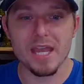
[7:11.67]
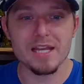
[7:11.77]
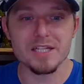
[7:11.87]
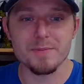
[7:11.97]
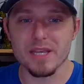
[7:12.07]

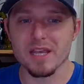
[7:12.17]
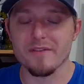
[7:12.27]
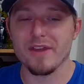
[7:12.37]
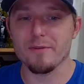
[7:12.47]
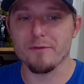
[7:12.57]
And speaking
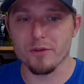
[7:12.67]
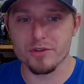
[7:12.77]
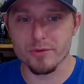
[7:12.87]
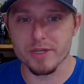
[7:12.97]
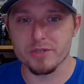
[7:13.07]
of
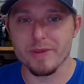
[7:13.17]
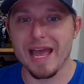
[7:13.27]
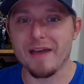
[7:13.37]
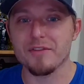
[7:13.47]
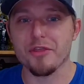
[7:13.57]
anniversaries, we
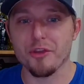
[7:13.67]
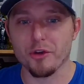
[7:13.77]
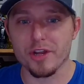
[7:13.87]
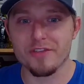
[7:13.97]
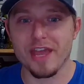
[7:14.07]
have the
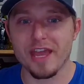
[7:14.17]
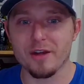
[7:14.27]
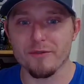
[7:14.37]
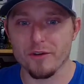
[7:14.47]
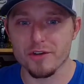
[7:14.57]
30th
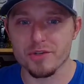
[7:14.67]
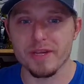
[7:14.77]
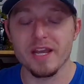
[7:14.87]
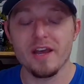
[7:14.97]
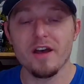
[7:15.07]

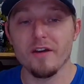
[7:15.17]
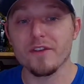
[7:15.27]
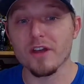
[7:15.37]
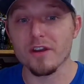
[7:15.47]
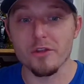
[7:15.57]
anniversary of
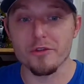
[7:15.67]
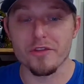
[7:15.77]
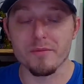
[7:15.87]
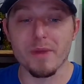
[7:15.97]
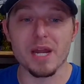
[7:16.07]
none other
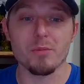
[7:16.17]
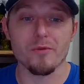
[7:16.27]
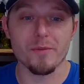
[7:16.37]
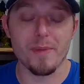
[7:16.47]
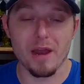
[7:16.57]
than the Mighty
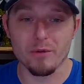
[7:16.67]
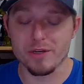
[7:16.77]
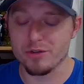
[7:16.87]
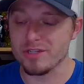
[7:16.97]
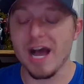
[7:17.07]
Morphin Power
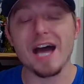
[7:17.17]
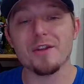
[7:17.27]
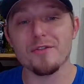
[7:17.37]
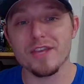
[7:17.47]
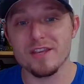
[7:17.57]
Rangers, hot
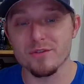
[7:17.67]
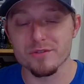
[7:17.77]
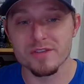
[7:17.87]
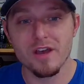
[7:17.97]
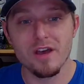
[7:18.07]
on the
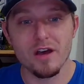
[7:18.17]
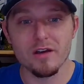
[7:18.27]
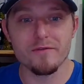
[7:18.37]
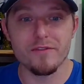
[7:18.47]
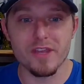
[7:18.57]
heels
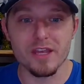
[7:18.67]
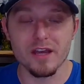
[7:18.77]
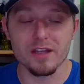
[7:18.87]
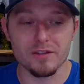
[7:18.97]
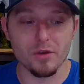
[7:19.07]
of the
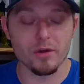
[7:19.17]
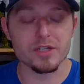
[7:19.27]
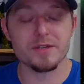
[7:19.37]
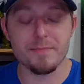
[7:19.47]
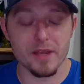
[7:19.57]
uh,
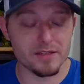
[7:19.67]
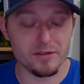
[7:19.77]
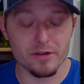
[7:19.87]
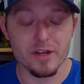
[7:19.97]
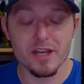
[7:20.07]
Dark
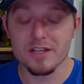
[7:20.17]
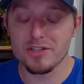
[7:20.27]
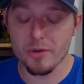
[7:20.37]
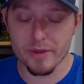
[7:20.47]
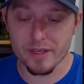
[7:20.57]
Spectre
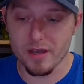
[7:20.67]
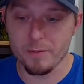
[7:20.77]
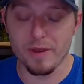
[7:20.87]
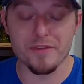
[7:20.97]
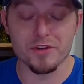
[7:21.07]
showing
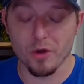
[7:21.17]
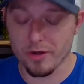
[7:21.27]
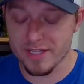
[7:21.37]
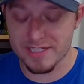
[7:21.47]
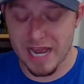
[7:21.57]
up. We had the
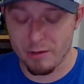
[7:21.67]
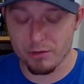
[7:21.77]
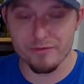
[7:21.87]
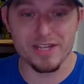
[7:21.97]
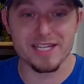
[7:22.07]
Darkest
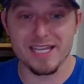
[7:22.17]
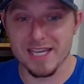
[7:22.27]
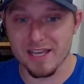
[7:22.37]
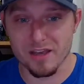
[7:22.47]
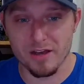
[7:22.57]
Hour event
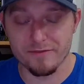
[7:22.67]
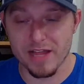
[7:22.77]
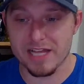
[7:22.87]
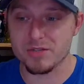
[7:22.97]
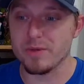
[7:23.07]
kicking off
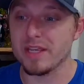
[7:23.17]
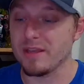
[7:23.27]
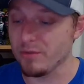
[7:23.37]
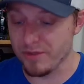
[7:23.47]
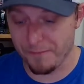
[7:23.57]
last week.
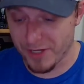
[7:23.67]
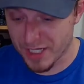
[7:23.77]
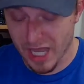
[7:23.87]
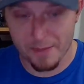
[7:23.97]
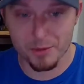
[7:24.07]
It was a
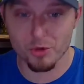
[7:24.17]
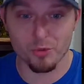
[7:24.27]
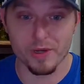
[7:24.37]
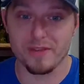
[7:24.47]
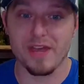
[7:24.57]

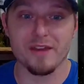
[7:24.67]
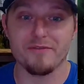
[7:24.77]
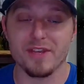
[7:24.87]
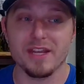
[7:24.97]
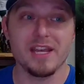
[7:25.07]
phenomenal read. That
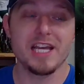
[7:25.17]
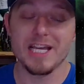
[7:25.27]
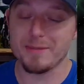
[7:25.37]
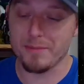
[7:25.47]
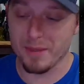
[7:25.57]
event
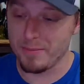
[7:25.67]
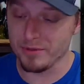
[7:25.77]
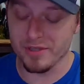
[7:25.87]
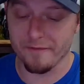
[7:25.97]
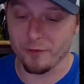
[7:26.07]
has been being
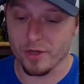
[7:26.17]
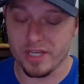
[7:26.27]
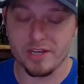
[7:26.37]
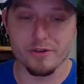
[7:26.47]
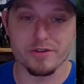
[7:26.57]
built up for
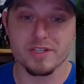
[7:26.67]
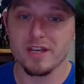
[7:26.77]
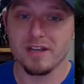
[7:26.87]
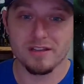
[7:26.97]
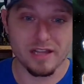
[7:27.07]
years.
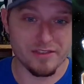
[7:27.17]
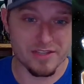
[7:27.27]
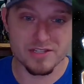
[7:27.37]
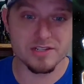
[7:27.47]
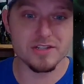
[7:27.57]
Like
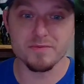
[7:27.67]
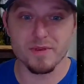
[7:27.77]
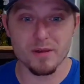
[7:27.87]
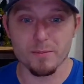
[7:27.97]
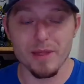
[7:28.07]
this has just
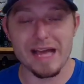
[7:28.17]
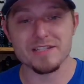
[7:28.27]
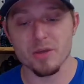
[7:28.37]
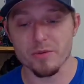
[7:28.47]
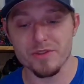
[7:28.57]
been a
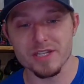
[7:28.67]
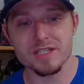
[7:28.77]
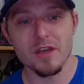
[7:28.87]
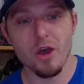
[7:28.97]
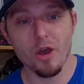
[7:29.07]
blast. So in
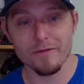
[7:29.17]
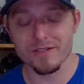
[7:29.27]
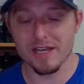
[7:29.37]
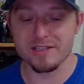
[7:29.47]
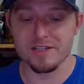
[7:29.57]
this
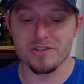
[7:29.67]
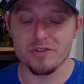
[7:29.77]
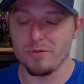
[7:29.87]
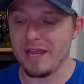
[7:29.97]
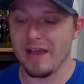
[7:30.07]
oversized
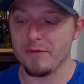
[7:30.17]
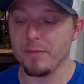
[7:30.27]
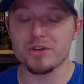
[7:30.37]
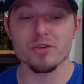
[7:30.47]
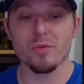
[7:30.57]
issue, we have a
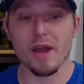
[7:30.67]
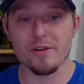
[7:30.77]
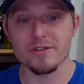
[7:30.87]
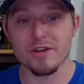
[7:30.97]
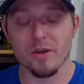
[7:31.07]
bunch of
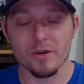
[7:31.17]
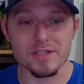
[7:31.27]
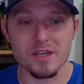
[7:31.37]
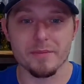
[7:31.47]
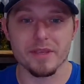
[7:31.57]
writers and
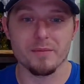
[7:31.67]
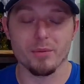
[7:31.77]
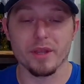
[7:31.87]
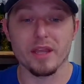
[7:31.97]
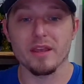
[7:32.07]
artists coming in,
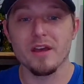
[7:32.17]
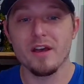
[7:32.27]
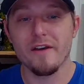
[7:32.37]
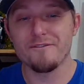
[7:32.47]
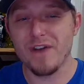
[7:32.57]
bringing
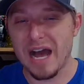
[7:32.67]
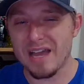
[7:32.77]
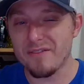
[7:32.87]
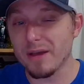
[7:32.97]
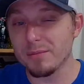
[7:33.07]

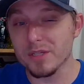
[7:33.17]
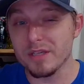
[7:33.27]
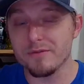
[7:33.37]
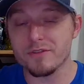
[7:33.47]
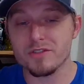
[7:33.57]
five, I
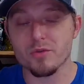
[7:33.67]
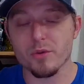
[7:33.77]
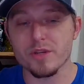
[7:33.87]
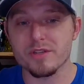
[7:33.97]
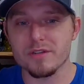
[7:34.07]
believe,
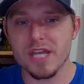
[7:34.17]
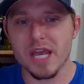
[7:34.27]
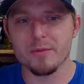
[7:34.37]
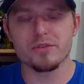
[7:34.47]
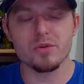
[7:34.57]
stories to the
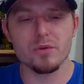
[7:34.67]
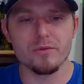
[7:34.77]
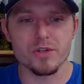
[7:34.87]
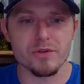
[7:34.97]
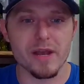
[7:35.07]
table, two
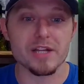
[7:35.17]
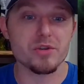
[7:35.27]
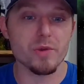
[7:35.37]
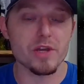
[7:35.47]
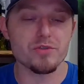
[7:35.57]
of which are
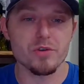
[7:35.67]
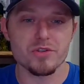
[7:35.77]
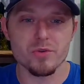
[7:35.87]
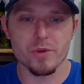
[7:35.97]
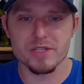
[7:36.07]
actually retro
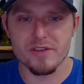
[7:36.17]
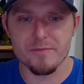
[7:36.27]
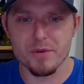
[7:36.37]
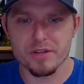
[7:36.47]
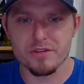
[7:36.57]
stories that they
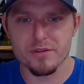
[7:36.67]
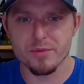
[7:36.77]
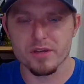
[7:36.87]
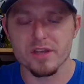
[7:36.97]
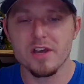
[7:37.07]
put into the
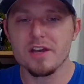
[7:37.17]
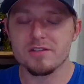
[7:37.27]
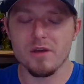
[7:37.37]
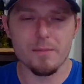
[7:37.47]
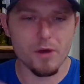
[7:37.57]
book.
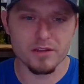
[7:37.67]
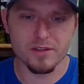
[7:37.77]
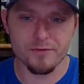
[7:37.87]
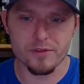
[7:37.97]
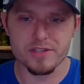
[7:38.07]
So I'm all
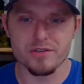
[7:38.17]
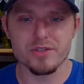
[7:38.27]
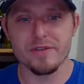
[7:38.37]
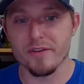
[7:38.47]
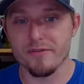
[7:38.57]
in for this.
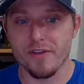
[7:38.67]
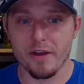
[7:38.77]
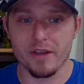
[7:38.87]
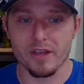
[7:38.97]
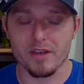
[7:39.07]
There's even a
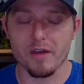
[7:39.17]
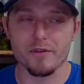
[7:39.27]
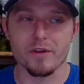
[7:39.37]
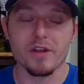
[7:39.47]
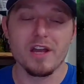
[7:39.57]
variant
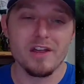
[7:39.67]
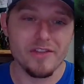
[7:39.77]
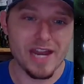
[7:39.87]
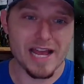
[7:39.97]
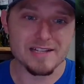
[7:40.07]
cover
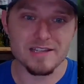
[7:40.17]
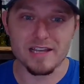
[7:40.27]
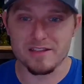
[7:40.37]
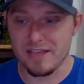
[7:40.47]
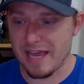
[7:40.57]
that has
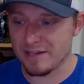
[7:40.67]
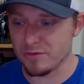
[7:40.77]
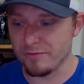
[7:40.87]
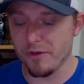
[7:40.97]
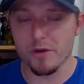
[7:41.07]
like the
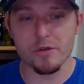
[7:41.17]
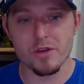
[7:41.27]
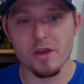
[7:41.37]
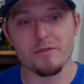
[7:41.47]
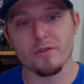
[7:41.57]
actual photo
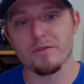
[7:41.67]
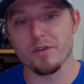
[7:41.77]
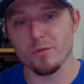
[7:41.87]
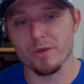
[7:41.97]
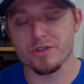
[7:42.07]
cover of
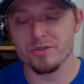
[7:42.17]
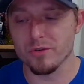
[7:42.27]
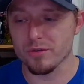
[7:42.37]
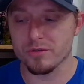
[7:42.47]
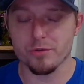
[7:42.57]
the
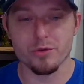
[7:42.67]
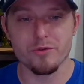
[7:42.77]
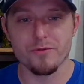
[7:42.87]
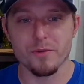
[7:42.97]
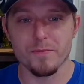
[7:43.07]
original
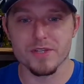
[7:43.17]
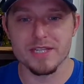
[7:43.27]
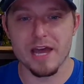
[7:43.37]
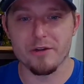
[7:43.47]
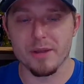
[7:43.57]
crew from the
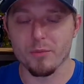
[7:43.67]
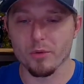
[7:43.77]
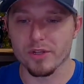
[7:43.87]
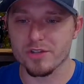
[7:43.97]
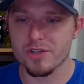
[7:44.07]
Saturday
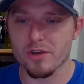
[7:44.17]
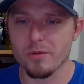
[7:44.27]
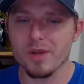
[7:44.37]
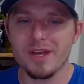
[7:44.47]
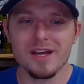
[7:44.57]
morning
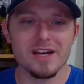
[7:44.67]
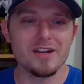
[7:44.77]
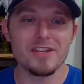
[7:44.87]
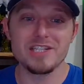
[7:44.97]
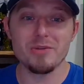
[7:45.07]
show.
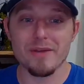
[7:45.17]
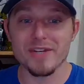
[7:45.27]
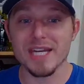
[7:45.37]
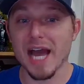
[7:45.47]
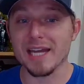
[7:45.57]
Uh, these do have
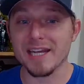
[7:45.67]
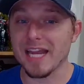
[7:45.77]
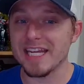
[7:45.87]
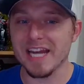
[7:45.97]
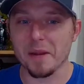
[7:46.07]
a
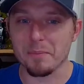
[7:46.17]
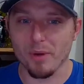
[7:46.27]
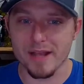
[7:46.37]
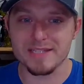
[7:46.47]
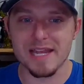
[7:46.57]
9.99
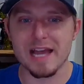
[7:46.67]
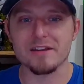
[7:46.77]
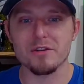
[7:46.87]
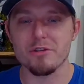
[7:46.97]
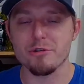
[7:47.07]
price
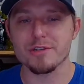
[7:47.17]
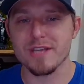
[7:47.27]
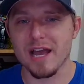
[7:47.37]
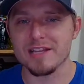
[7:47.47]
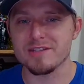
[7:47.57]
tag due to their
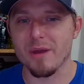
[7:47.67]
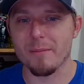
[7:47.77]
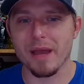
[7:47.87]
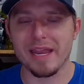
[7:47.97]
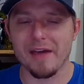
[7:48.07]
size, so I
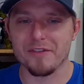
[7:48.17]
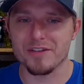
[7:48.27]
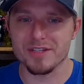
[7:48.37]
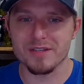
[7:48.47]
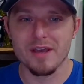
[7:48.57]
might have to
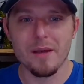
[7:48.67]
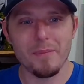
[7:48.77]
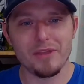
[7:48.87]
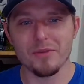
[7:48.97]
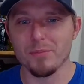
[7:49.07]
just
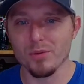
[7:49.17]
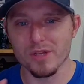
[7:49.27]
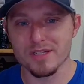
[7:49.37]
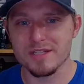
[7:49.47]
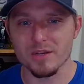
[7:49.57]
bite the
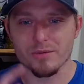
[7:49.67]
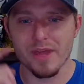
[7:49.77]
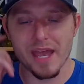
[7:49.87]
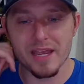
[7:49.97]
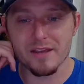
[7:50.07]
bullet and stick with
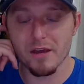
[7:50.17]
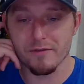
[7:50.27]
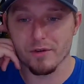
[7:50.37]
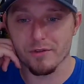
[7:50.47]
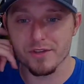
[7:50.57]
the A
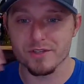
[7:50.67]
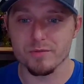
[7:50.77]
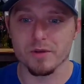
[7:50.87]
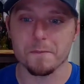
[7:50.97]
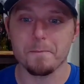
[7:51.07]
cover on
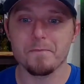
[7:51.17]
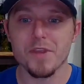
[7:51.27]
this one.